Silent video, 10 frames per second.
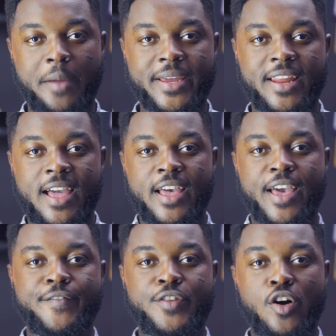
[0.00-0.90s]
I mean,
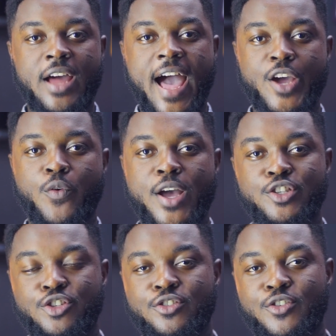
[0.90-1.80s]
if you're on
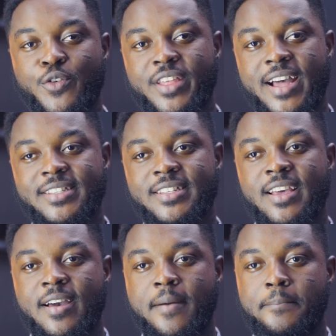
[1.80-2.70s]
iOS, you should know that
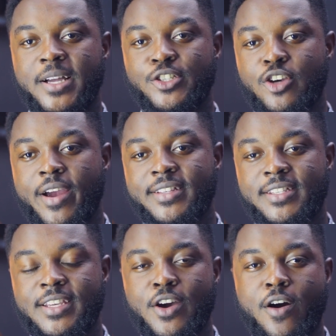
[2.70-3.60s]

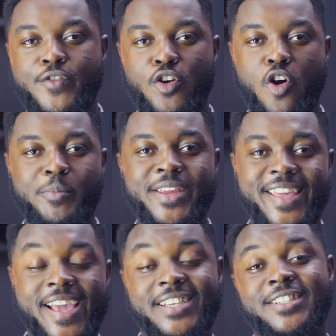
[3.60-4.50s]
majority of your
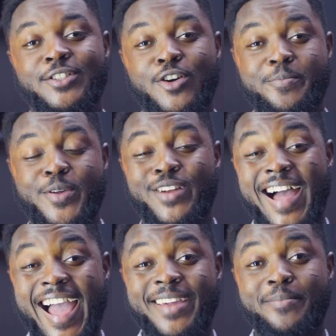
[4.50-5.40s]
communication is going to be on
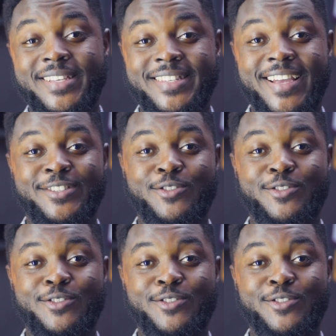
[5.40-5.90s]
iMessage.